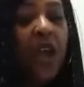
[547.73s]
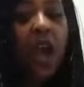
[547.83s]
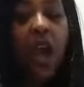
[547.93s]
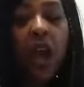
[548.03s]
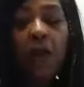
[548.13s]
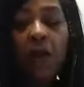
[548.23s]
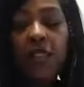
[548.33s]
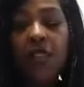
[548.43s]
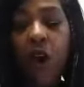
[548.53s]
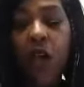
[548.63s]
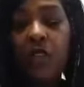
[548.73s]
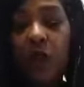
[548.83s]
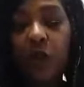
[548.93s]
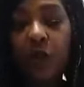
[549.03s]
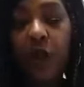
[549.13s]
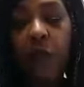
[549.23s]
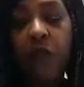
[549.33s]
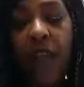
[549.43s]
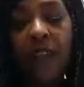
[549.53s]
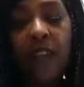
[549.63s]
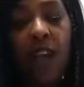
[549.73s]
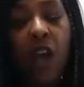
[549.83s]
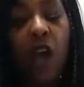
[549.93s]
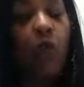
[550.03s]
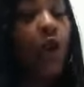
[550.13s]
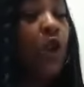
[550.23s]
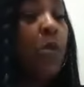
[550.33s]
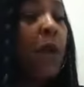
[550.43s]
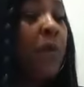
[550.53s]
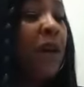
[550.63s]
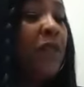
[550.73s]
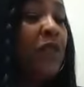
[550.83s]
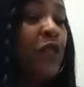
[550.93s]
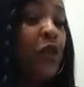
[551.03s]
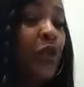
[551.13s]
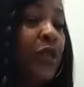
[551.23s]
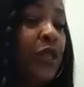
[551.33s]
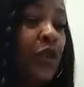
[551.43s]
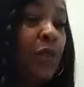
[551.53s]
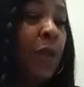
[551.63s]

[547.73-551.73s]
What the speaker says: Because also, I'm trying to work on my mother's story too.